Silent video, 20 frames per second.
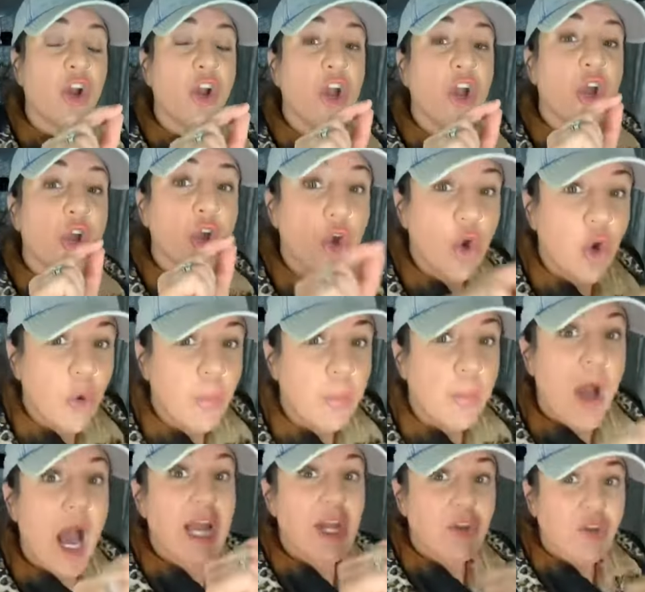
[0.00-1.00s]

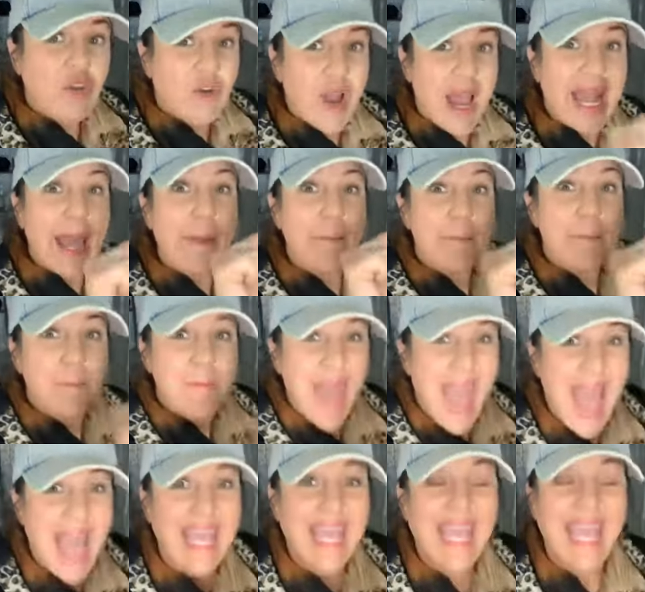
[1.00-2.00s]
coupon credit
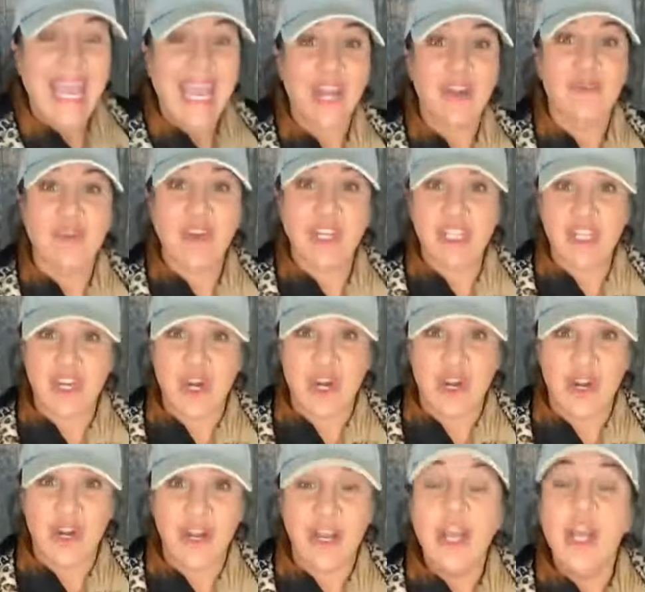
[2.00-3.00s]
back in return
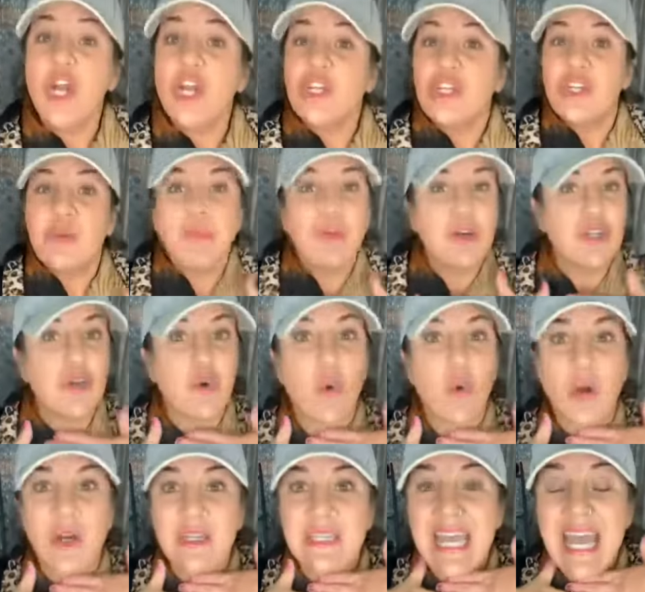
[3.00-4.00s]
to put towards